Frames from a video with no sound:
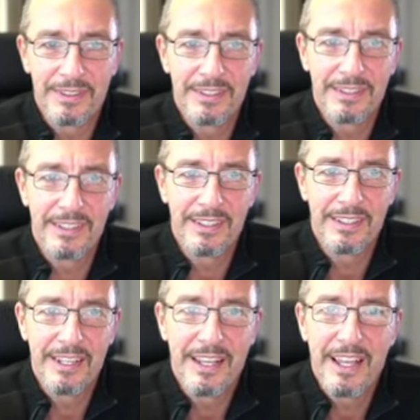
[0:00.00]
Yeah.
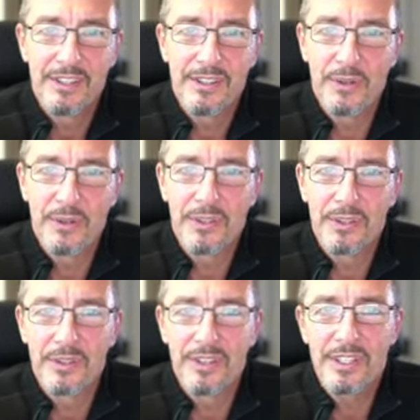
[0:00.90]
So
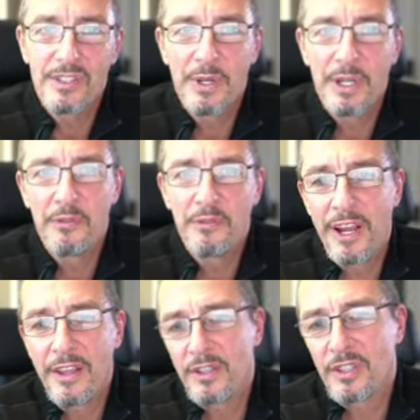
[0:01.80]
this is where you
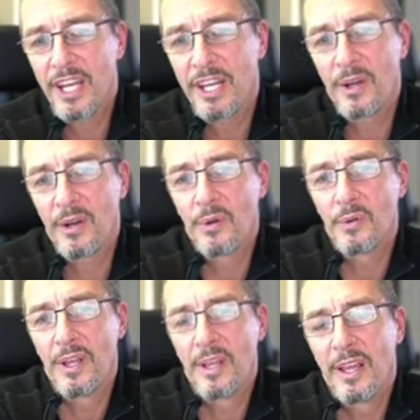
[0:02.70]
find the shadow
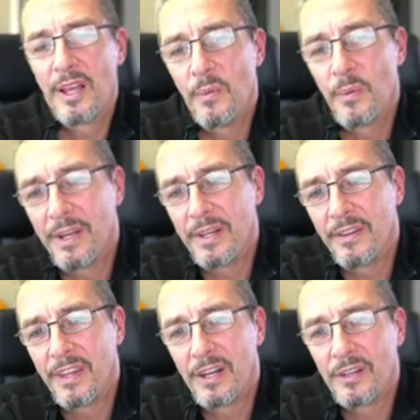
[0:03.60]
when
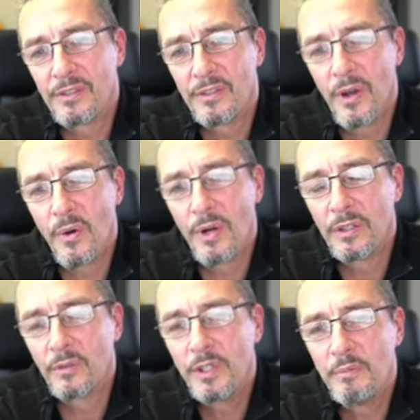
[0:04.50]
there is no
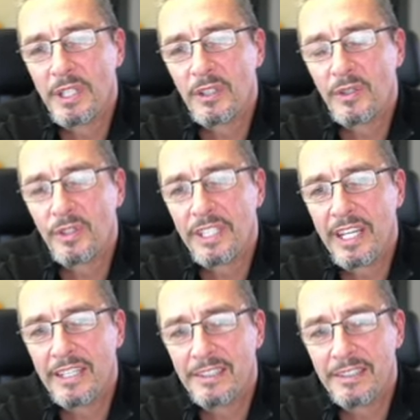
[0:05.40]
agreement
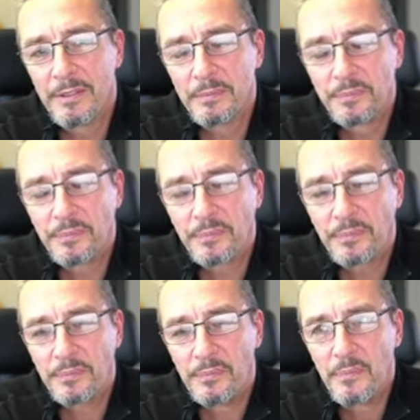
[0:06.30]
created
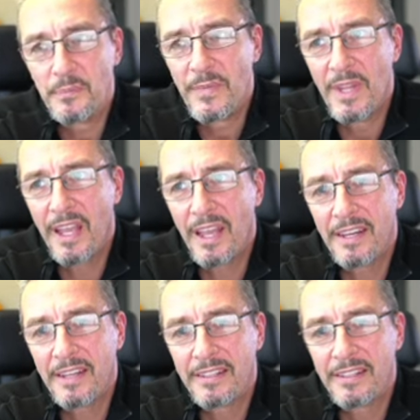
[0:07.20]

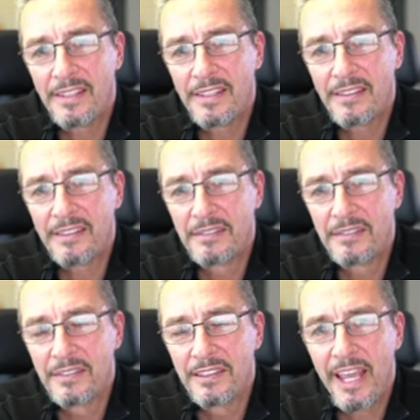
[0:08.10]
and
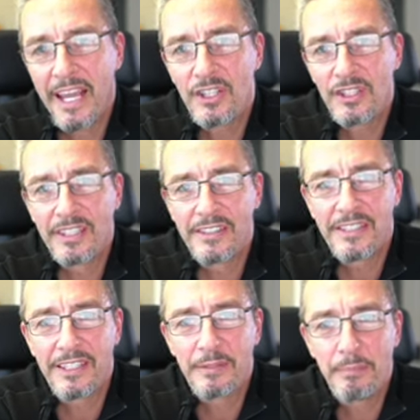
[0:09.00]
the action is
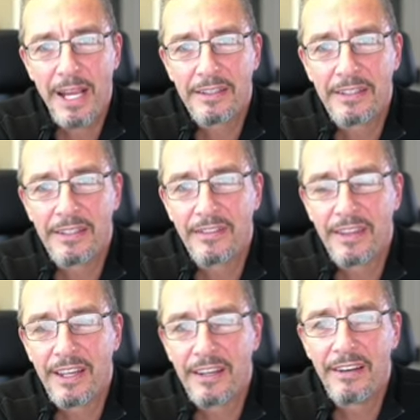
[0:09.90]
expected and
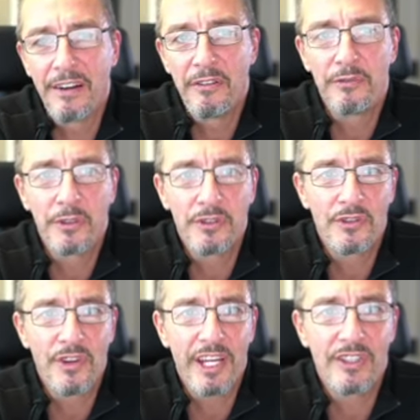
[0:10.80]
then
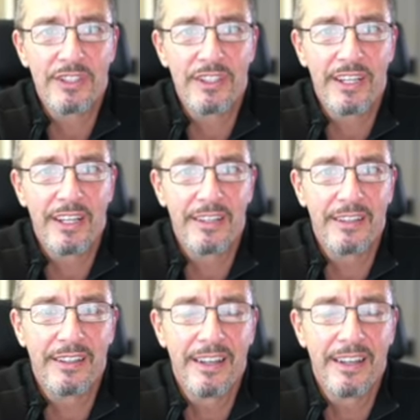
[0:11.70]
frustration and